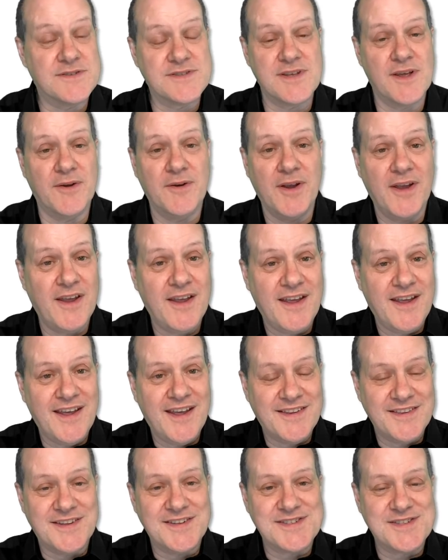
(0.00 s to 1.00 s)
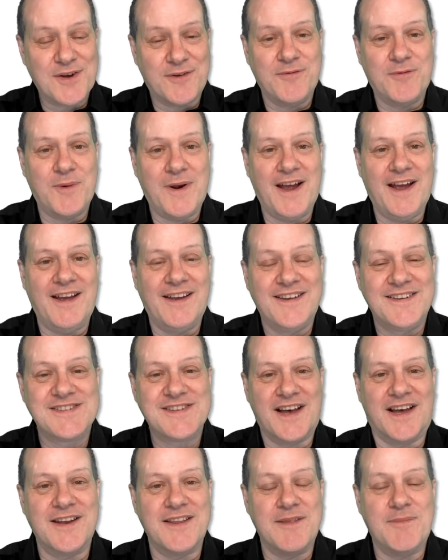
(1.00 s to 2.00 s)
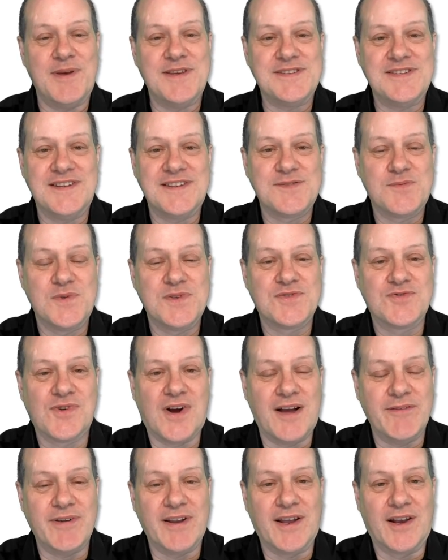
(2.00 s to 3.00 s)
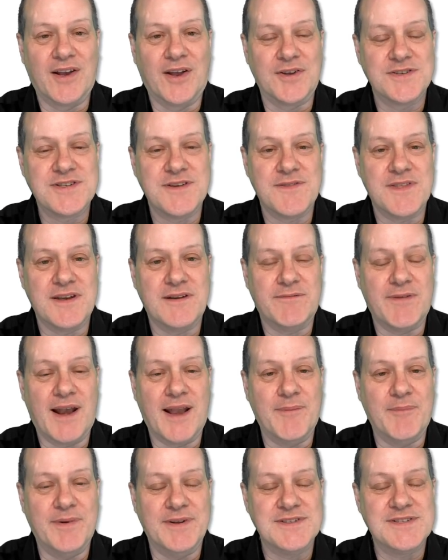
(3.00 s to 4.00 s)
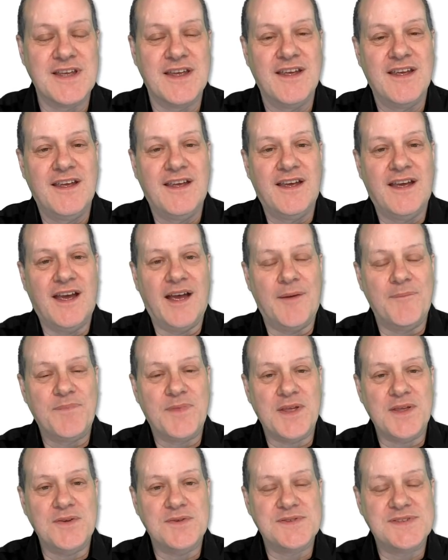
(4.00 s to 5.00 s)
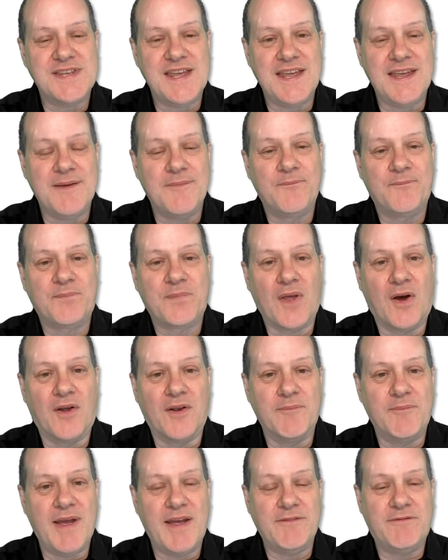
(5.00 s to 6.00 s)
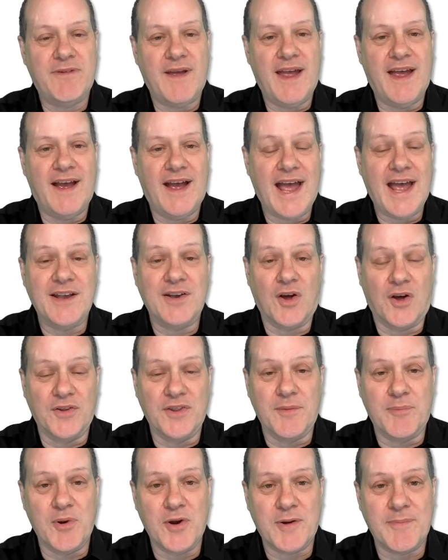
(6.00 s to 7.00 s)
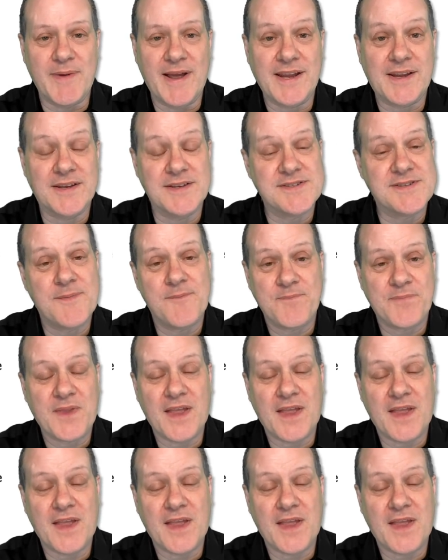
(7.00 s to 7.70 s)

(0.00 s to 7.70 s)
So the software side of the business was driving a lot of the development that you see on Betfair and on the bookmakers,